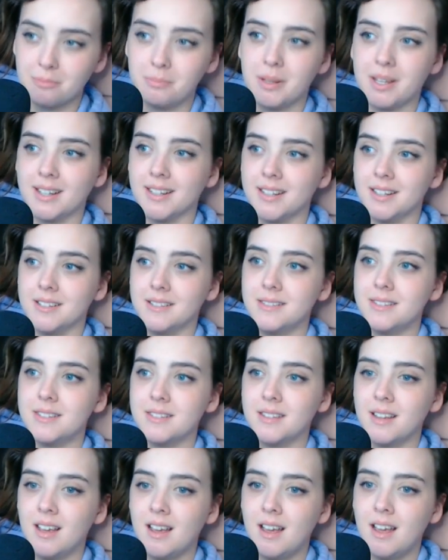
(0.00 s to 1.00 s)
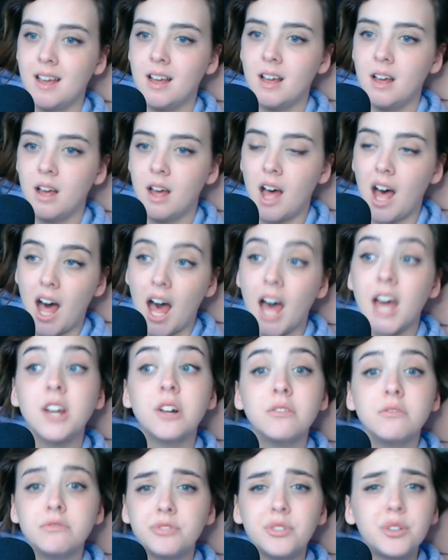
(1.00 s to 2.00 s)
because I
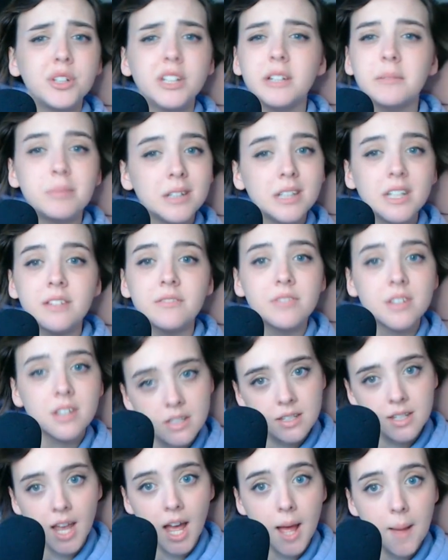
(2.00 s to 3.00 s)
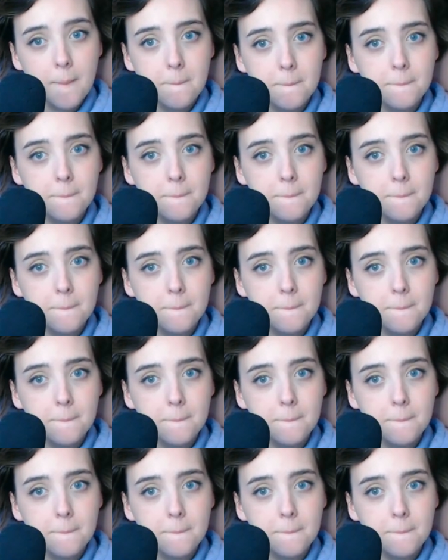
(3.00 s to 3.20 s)
don't fully believe this yet.